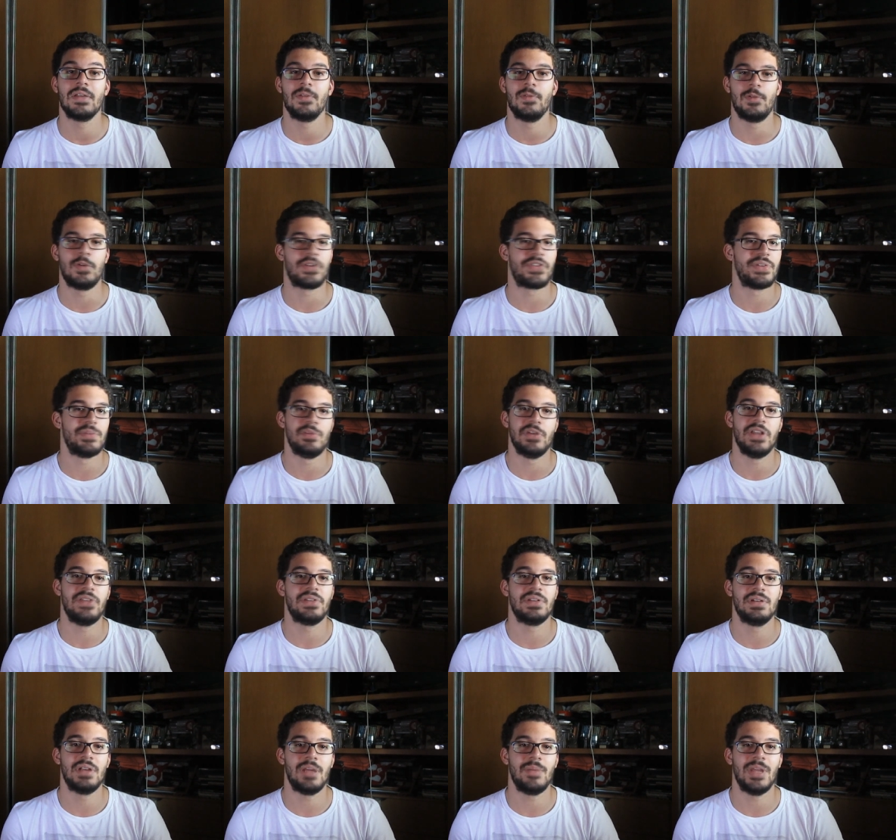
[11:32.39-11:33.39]
for some
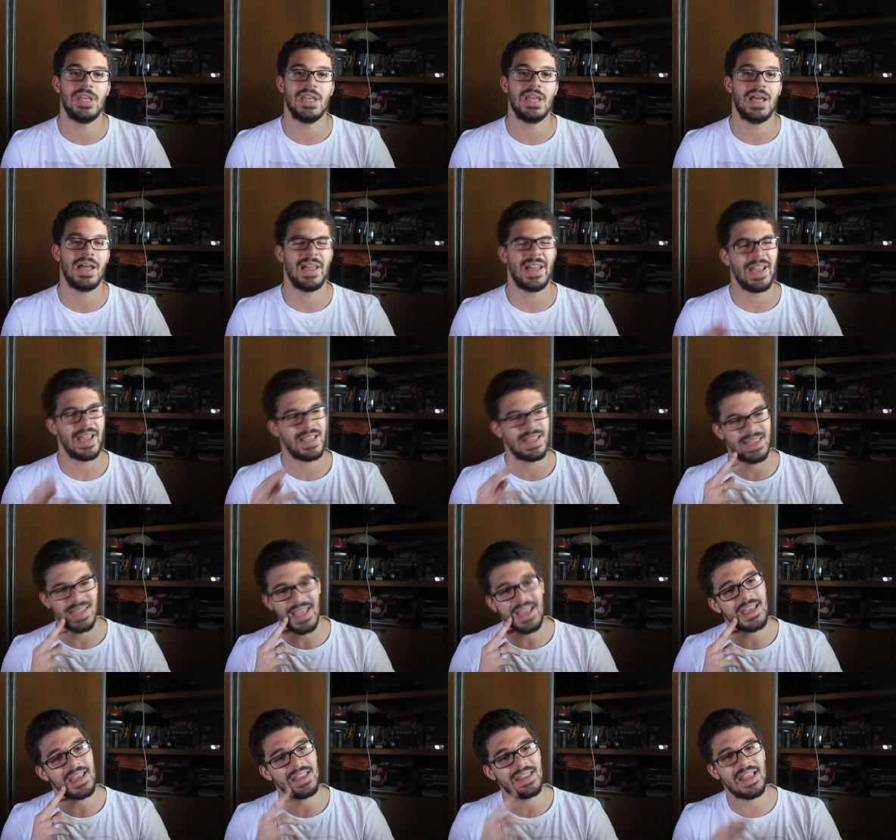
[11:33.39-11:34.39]
reason. I mean, I
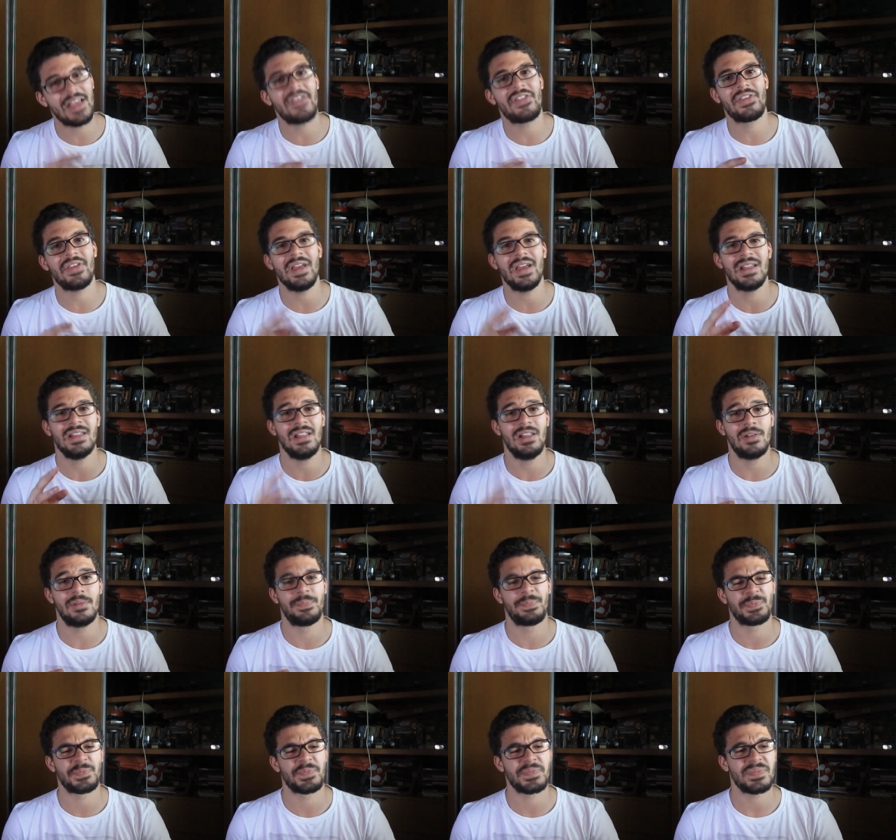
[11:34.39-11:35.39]
think he does
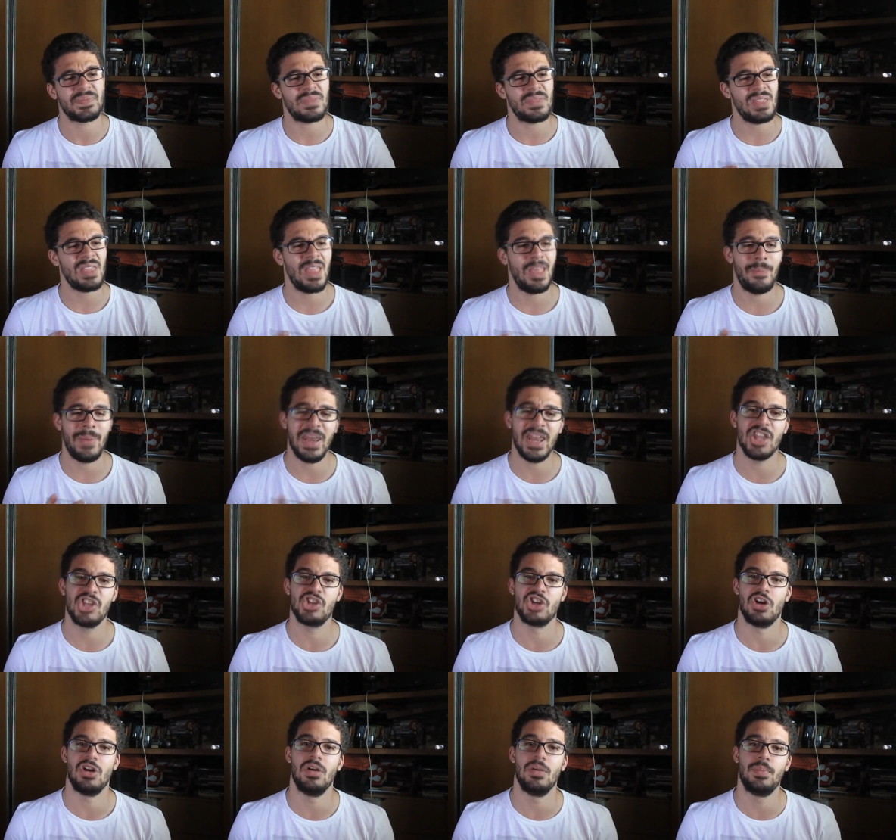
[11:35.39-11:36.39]
a better
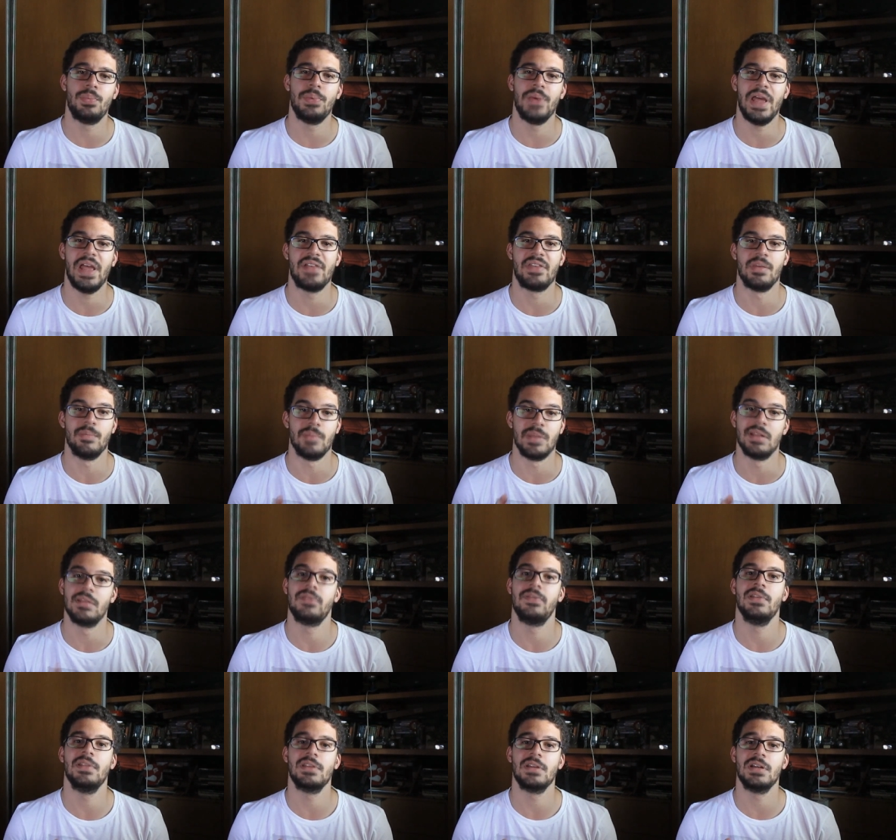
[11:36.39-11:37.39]
job as a
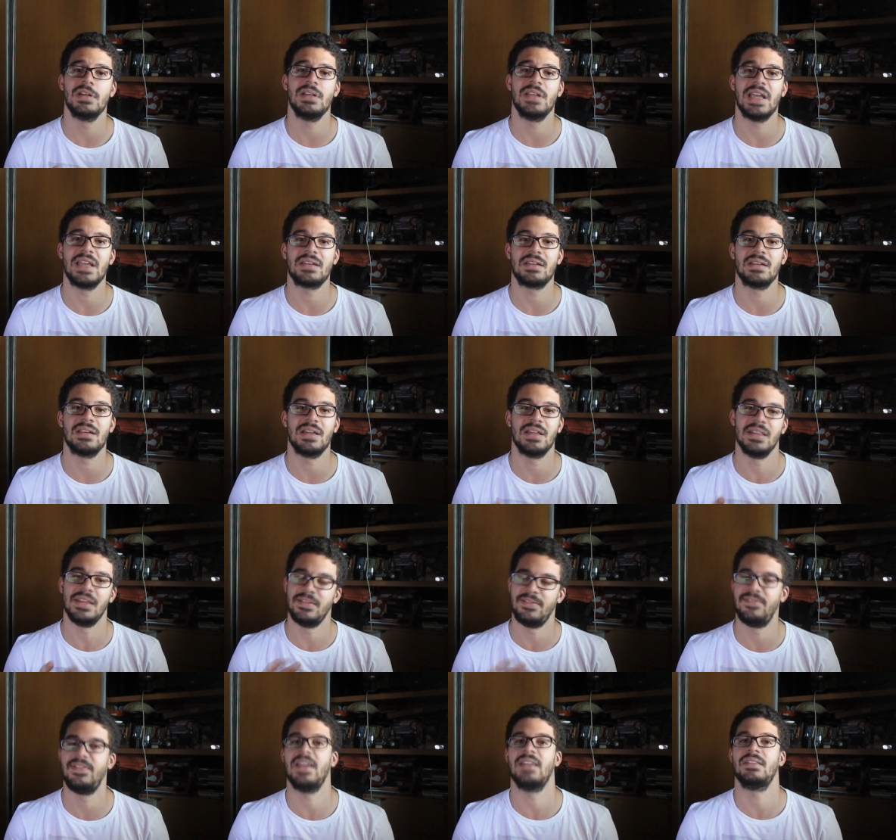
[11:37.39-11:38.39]
midfielder than a
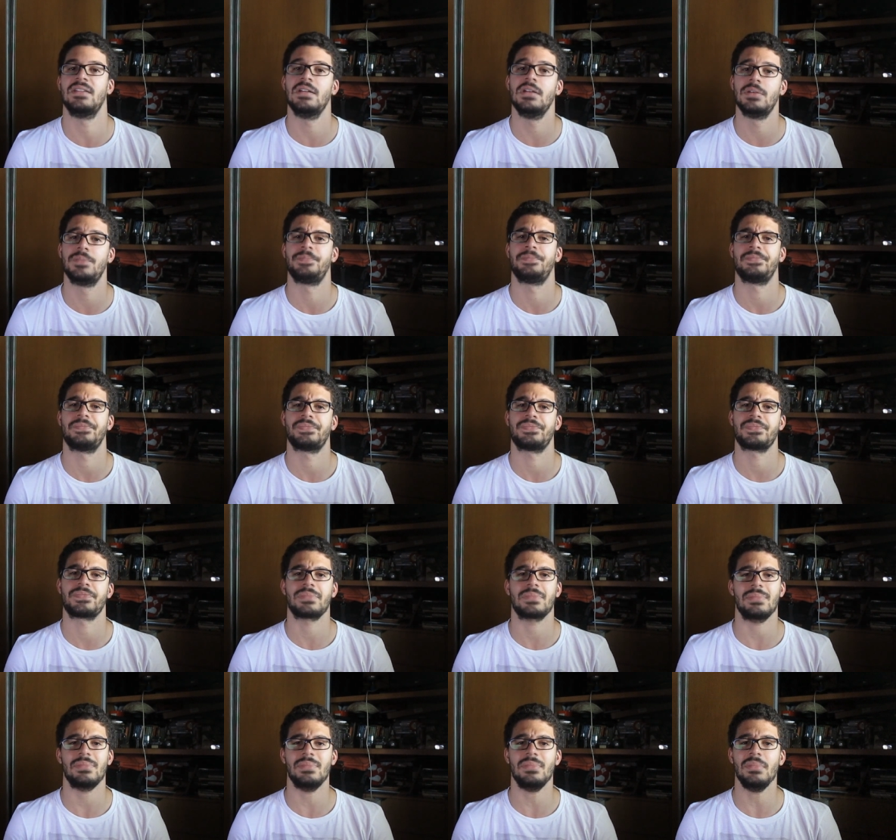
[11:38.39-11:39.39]
defender
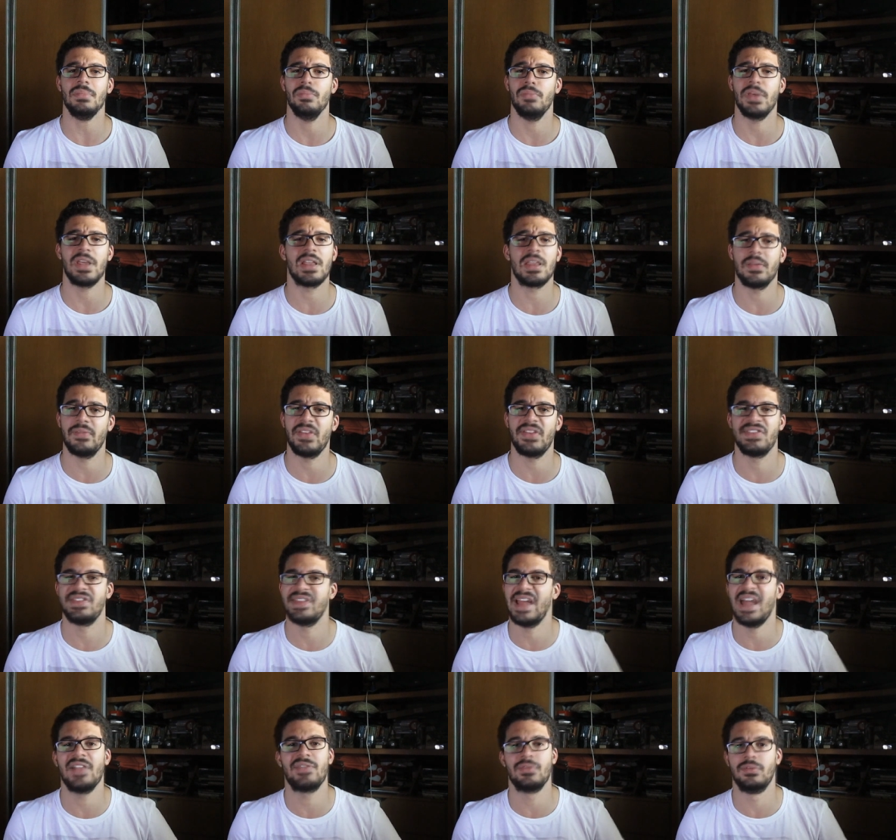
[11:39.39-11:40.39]
because of his
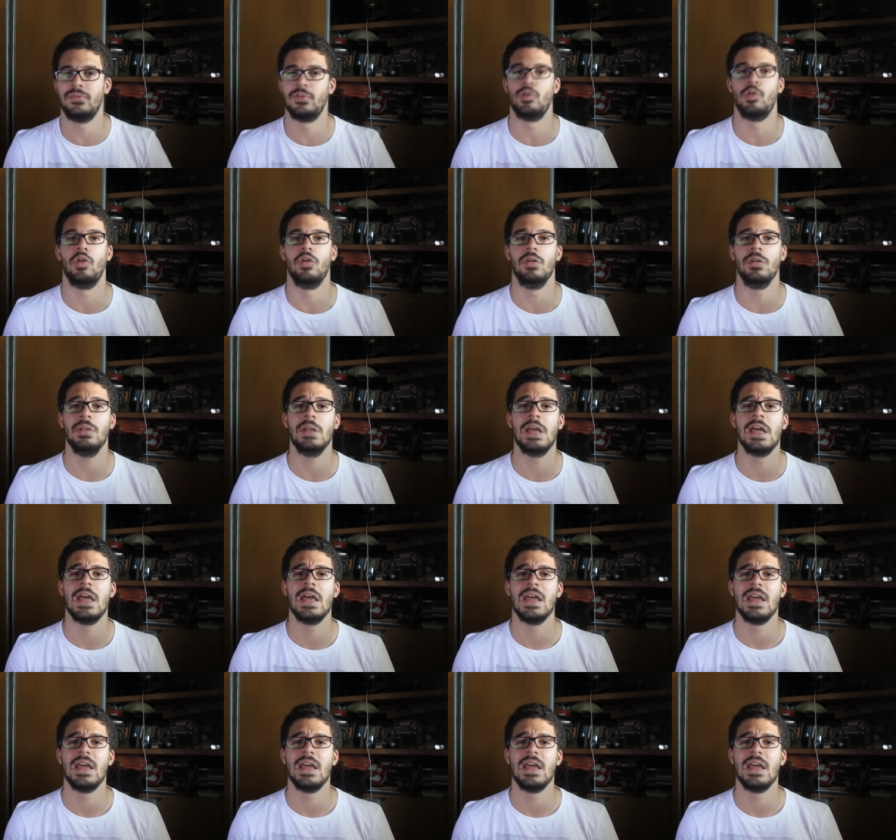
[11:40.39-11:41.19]
stats overall.